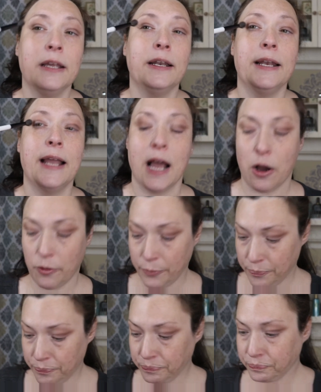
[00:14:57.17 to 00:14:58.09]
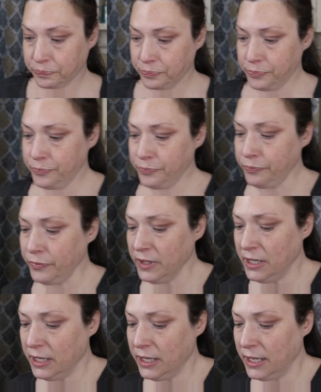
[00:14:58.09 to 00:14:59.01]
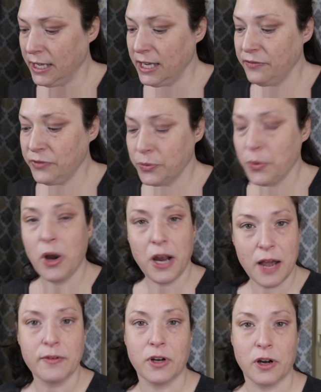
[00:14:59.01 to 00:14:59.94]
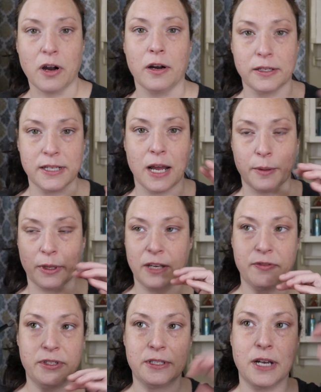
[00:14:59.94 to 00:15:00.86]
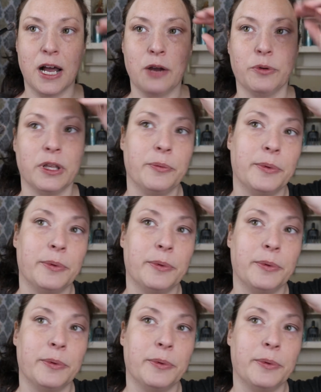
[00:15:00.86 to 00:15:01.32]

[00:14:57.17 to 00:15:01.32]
now, if you are having a hard time, like if it's not really